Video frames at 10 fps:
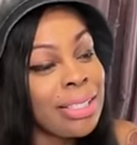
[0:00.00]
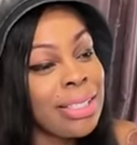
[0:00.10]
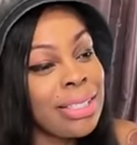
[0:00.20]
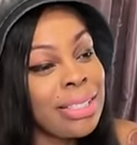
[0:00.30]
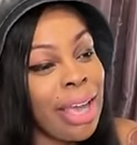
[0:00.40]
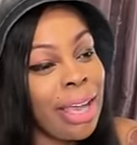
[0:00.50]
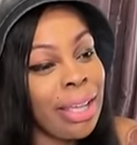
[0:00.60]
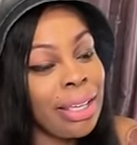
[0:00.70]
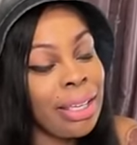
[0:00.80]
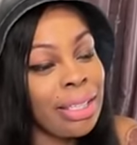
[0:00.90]

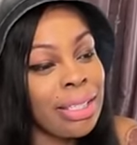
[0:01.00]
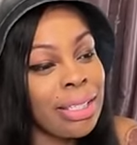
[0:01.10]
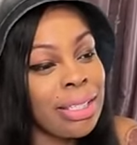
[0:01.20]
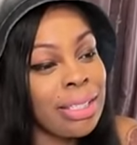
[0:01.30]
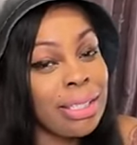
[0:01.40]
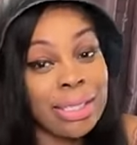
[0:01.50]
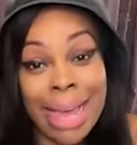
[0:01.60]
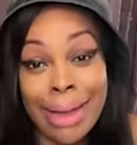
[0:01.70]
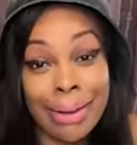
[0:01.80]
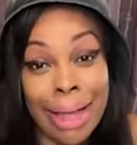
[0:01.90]
Today is
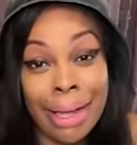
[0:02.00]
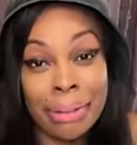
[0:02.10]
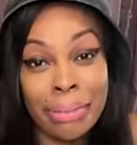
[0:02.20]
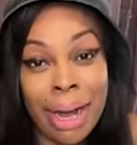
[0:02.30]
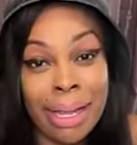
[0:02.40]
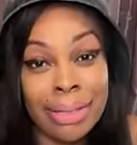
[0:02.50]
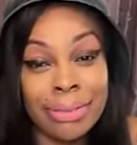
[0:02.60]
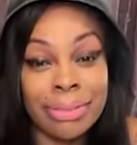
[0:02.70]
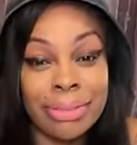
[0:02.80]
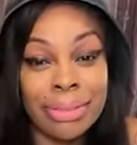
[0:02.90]
Saturday,
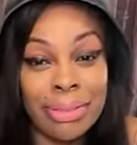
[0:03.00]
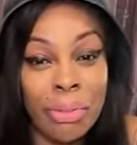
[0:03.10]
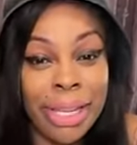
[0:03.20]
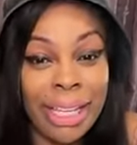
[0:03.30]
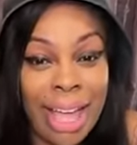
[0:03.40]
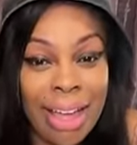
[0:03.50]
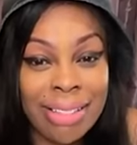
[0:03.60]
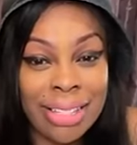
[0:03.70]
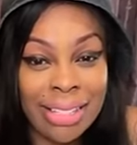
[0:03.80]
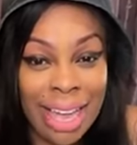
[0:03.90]
right? We,
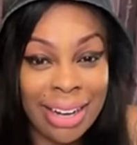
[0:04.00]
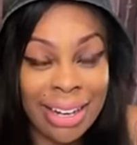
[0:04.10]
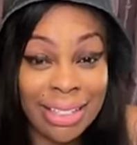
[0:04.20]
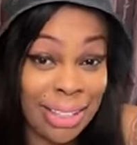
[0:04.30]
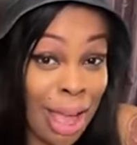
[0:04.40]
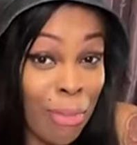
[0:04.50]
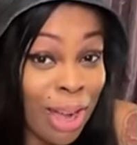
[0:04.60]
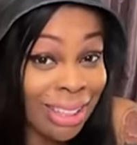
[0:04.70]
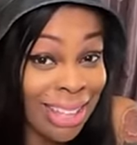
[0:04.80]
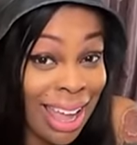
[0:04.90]
I was a Saturday. Do y'all
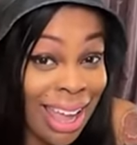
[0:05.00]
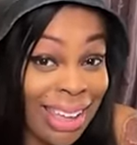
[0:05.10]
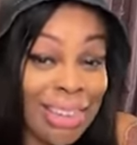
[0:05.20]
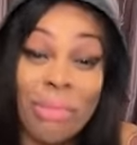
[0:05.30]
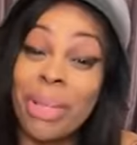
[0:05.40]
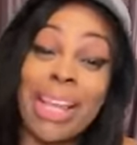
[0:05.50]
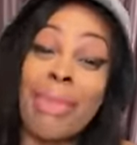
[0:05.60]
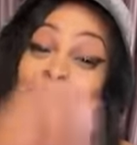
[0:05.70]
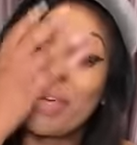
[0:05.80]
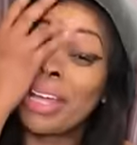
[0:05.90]
want that? Or we,
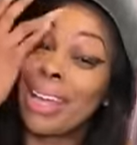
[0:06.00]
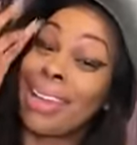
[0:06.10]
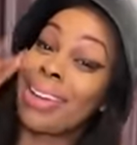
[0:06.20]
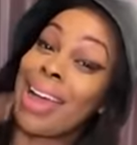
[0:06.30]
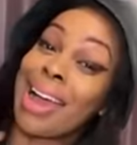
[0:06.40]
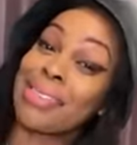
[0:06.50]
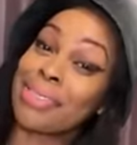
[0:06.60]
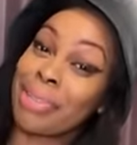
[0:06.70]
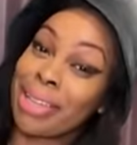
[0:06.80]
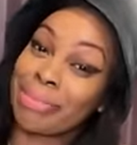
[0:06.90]
I mean, we can end the live
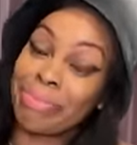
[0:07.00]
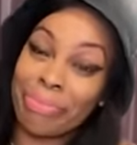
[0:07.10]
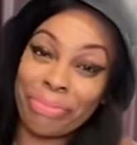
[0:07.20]
stream.